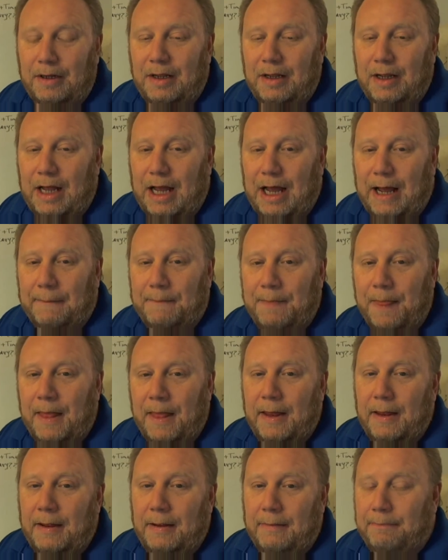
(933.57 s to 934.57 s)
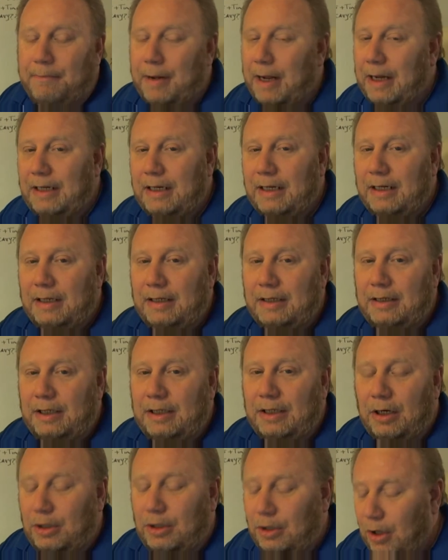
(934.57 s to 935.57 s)
Um, but
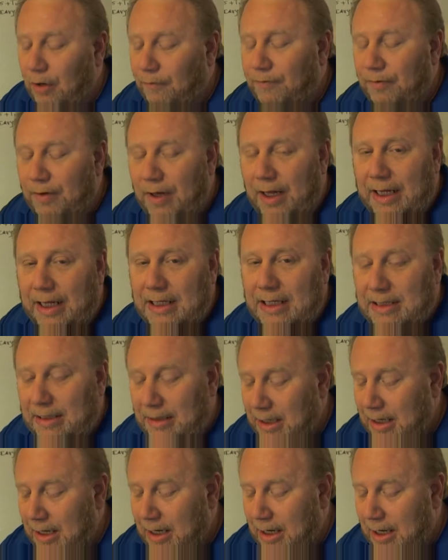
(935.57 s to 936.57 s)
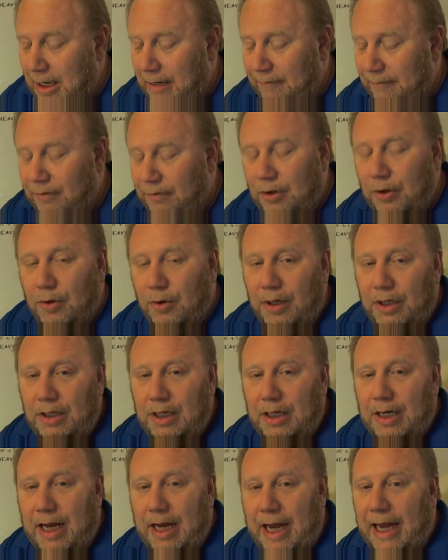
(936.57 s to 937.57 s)
you go for, like I said, if you're doing
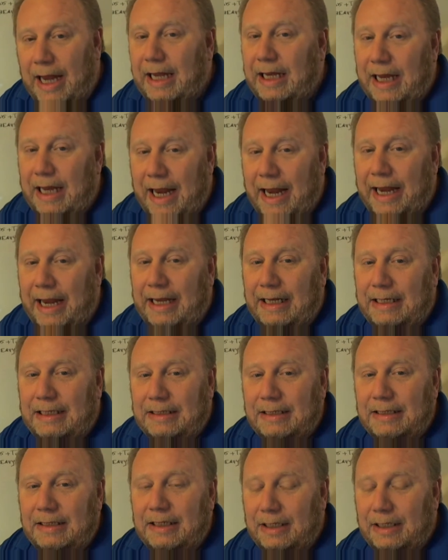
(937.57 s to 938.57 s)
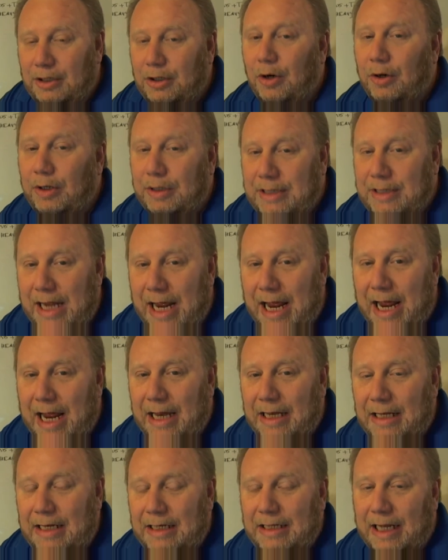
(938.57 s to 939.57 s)
eight and you go to
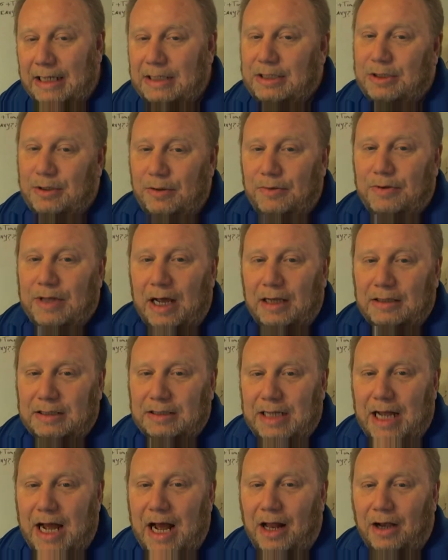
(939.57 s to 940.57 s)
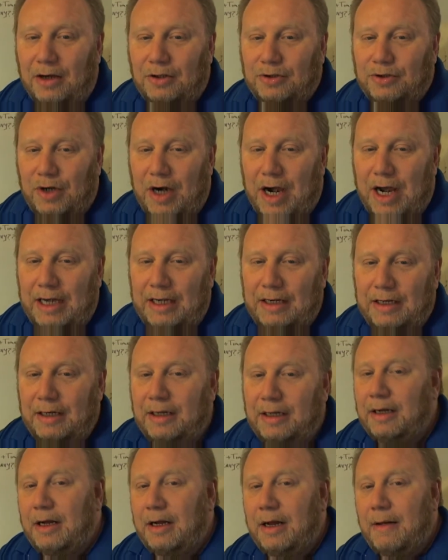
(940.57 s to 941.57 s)
10, that's $2,000, right?
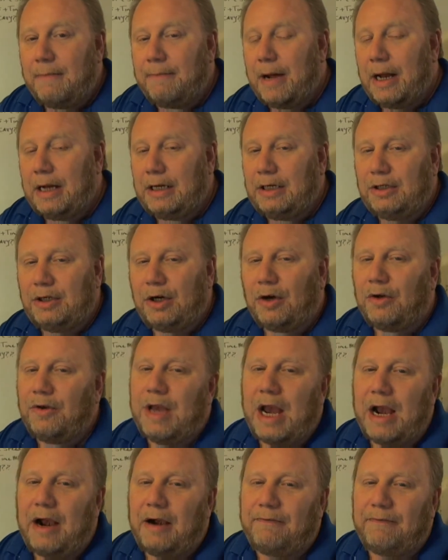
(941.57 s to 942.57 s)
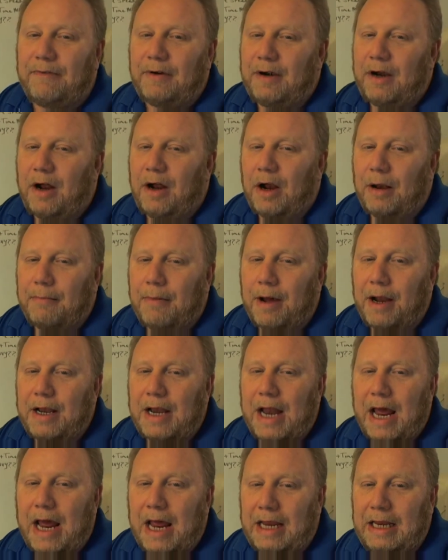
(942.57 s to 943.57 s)
But you'll never on a
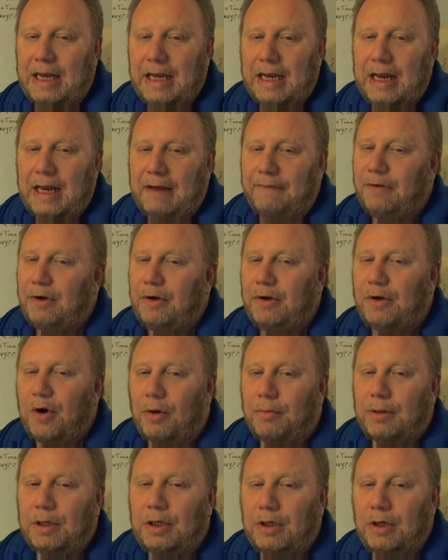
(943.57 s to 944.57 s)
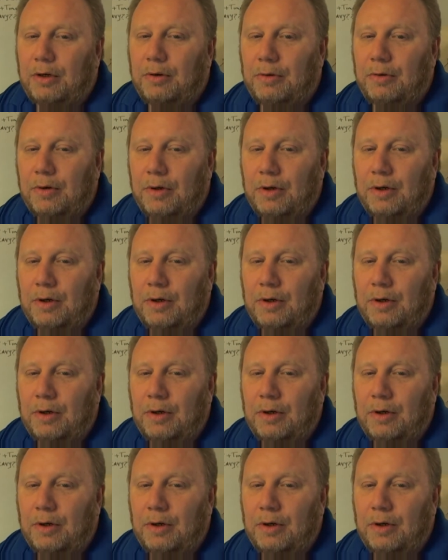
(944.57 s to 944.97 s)
Monday if you normally do